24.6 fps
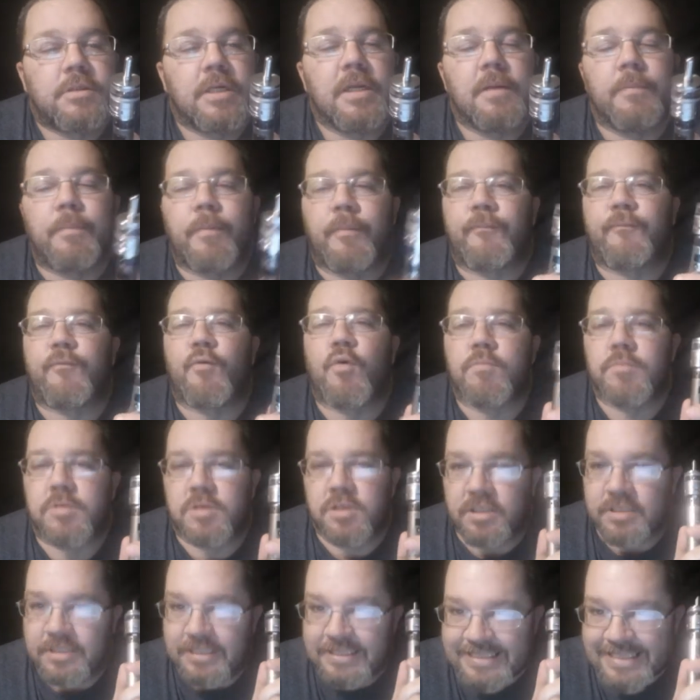the performance
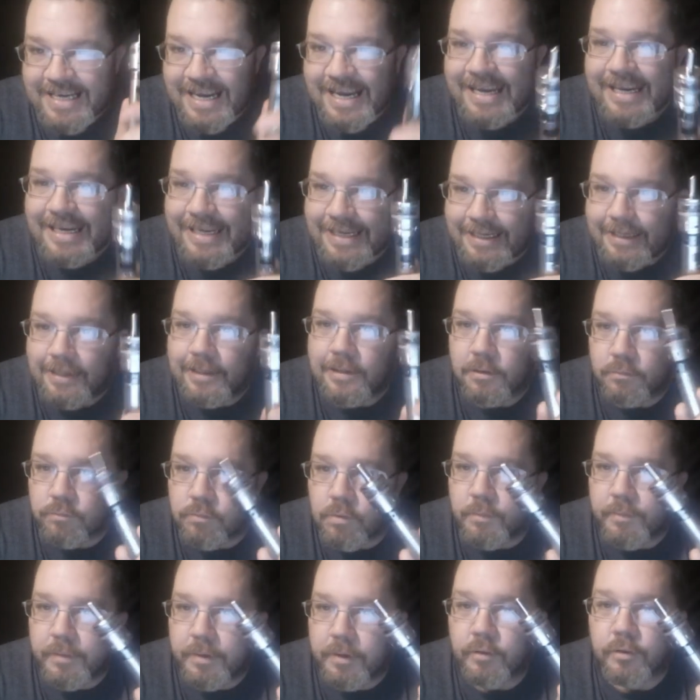of the tank is
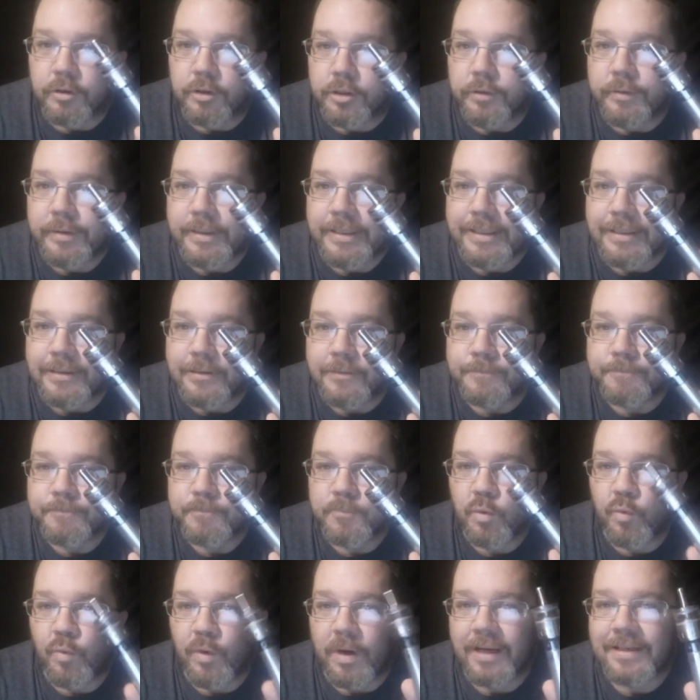what we're going to do here.
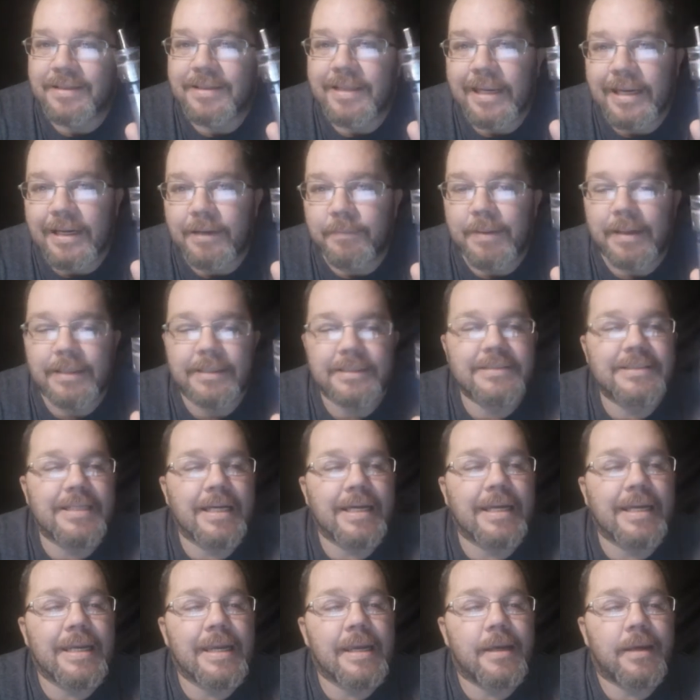What I think about the
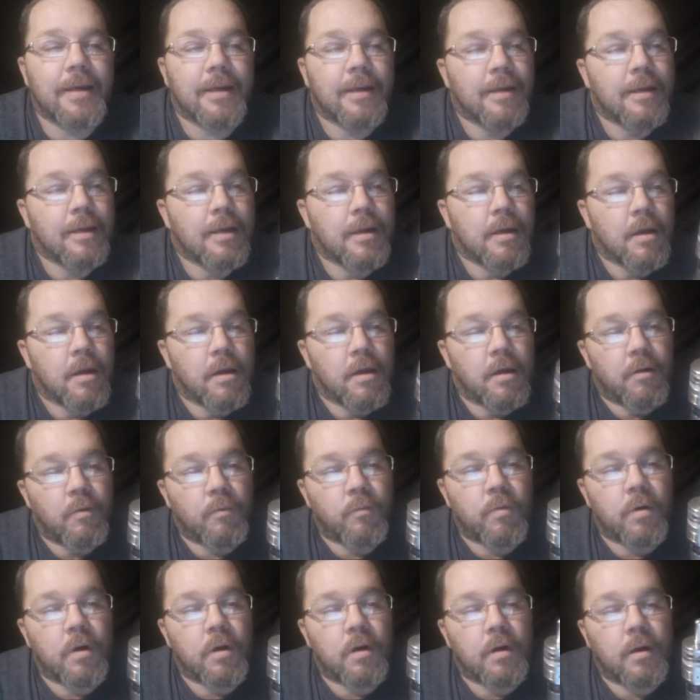tank,
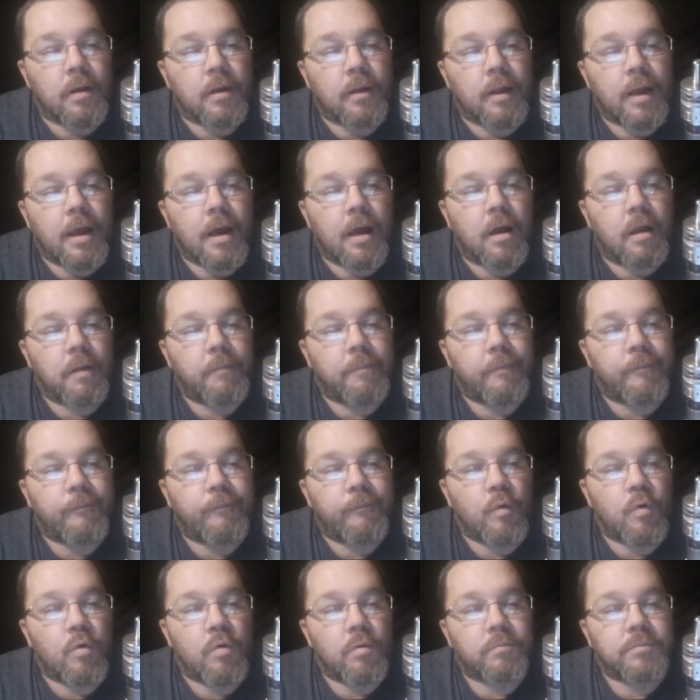how it
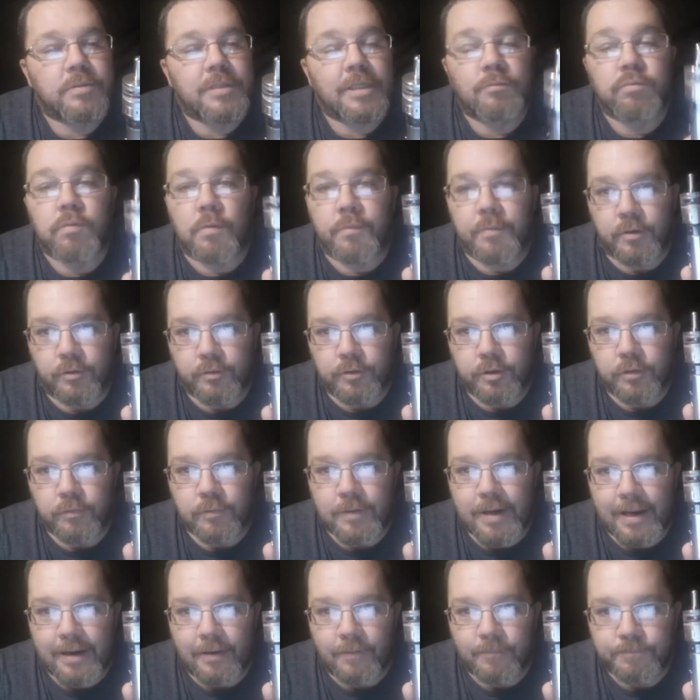performs, that's what we're going to do
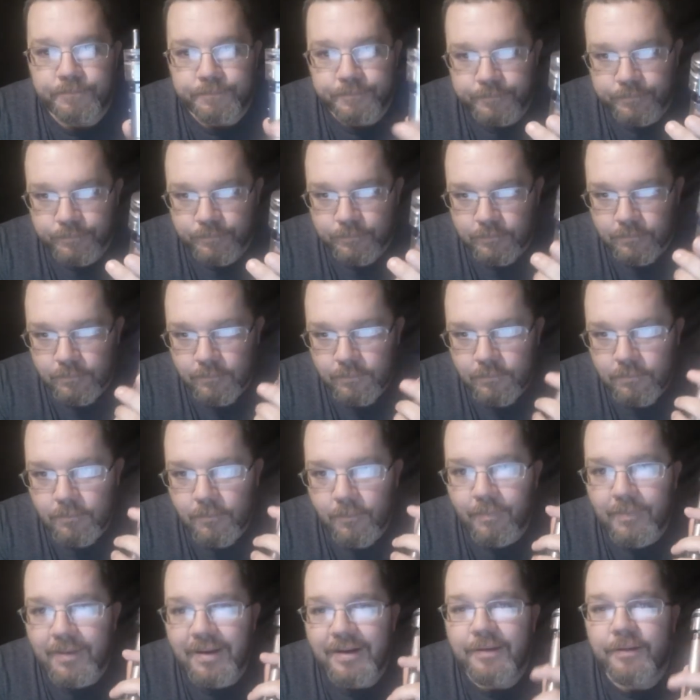now.
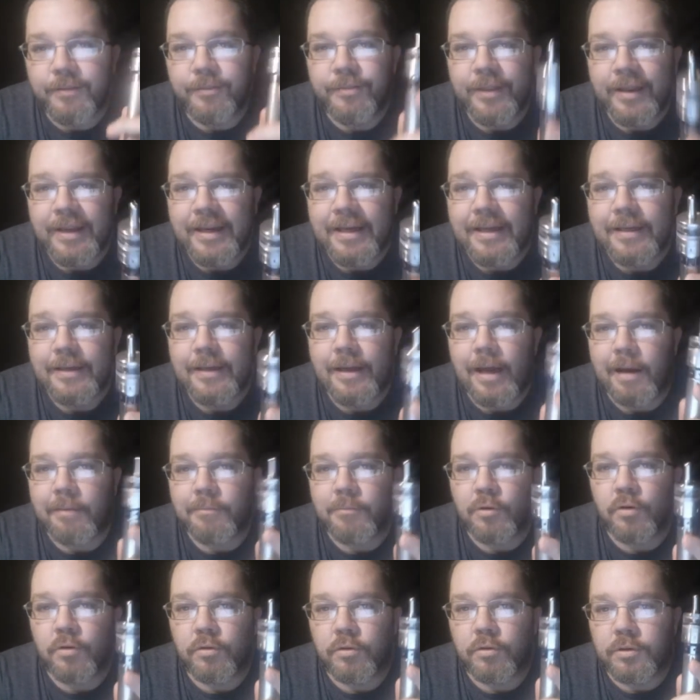Then I'm
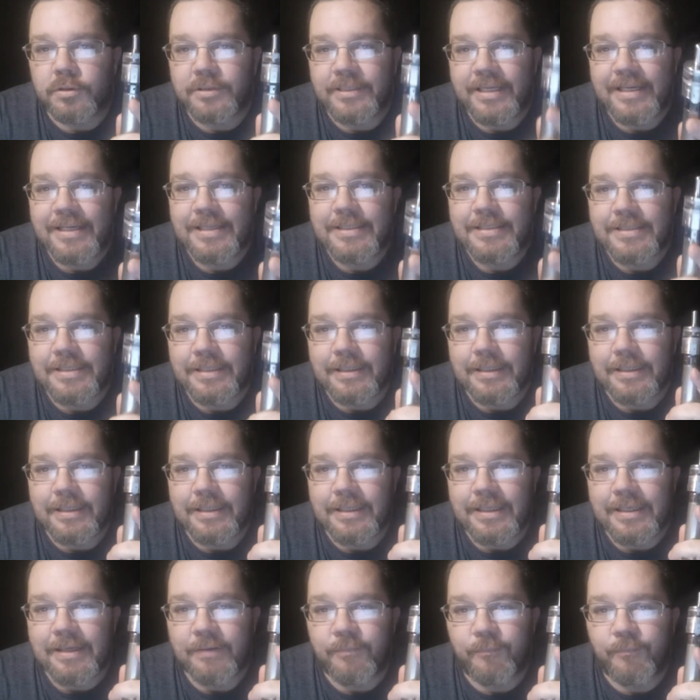going to test
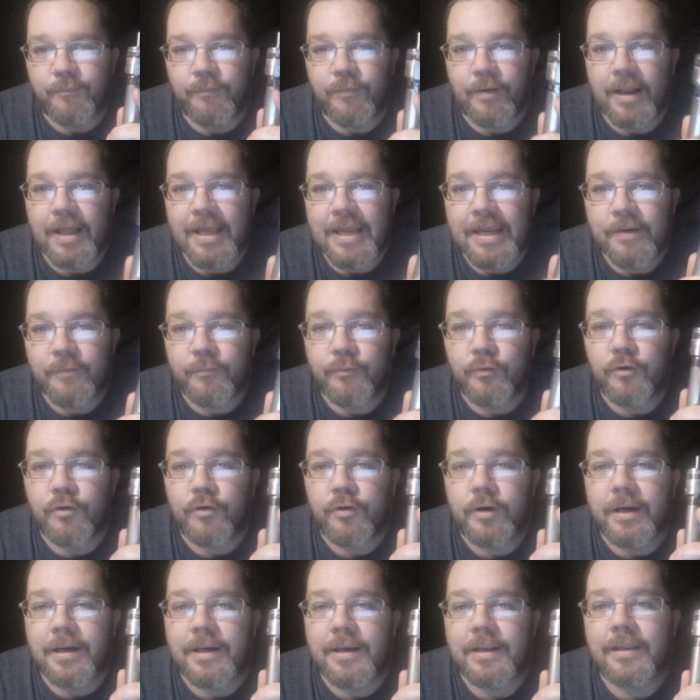the
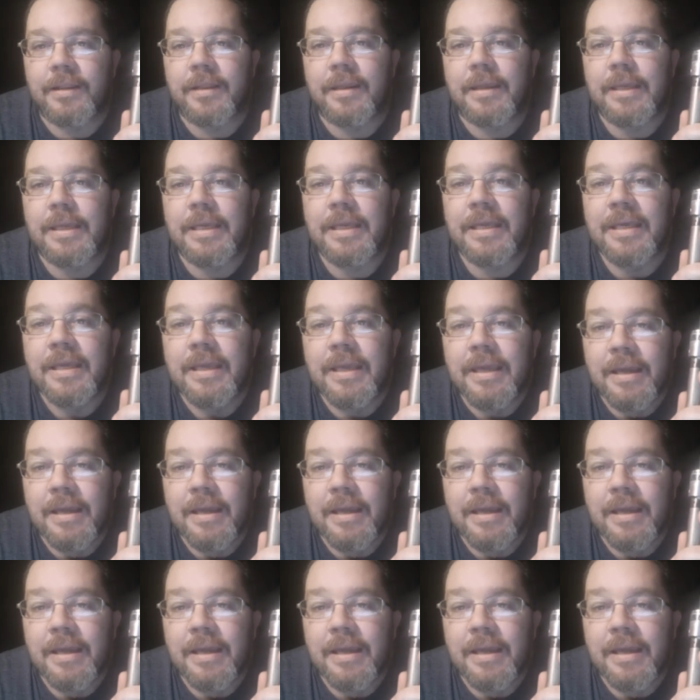flavor and the